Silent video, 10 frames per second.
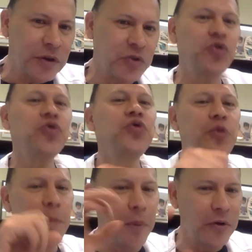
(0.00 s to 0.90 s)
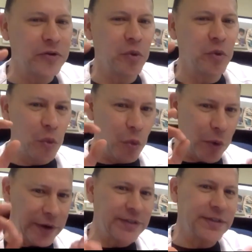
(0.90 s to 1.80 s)
You suppose
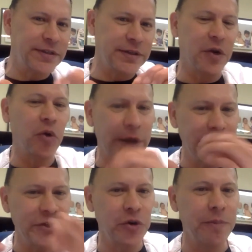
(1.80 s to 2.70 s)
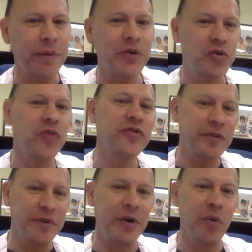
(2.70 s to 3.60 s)
where is the location, but you don't
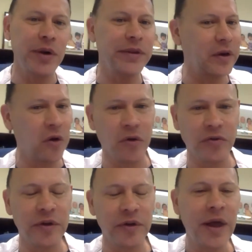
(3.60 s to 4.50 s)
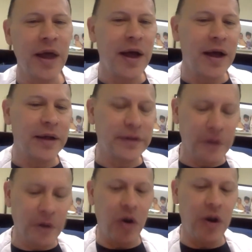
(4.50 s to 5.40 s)
see very well the cause.
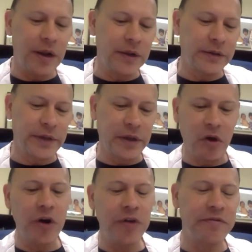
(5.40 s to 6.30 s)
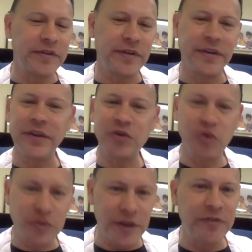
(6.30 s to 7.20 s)
the orifice. And the
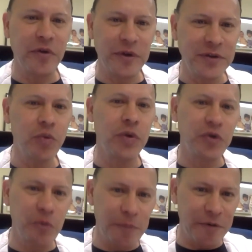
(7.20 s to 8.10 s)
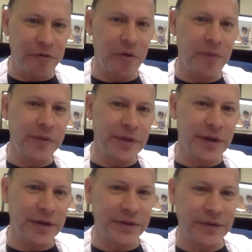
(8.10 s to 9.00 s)
successful is when you perform
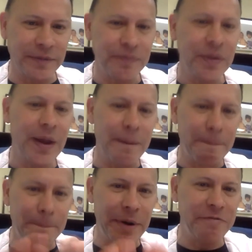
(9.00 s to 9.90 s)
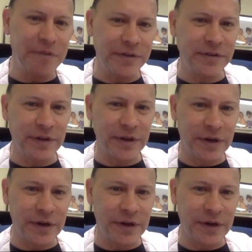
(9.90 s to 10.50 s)
a perfect,